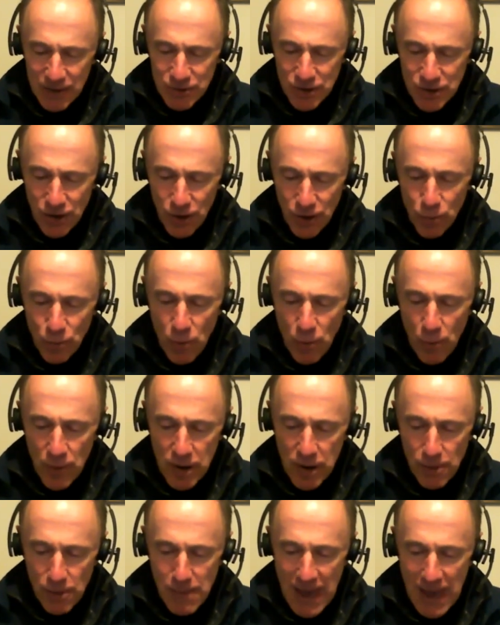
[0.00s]
know when we
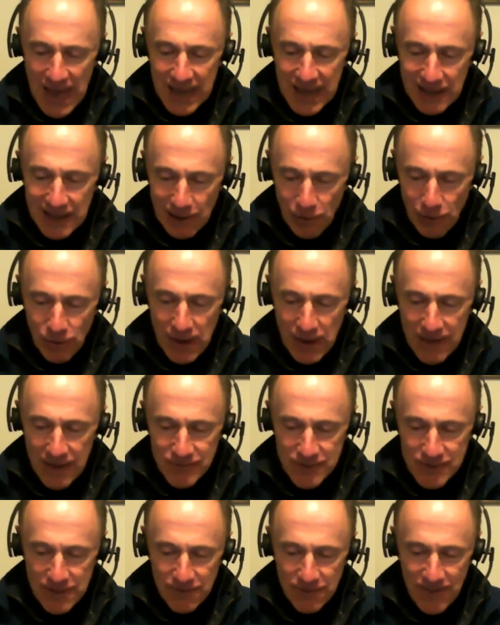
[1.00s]
go back and look
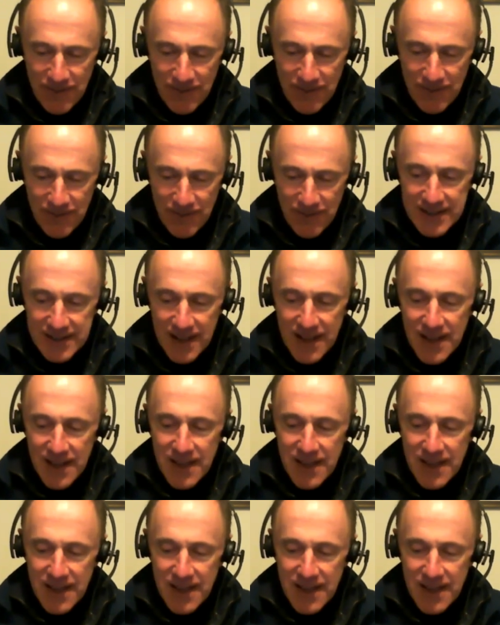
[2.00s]
after the fact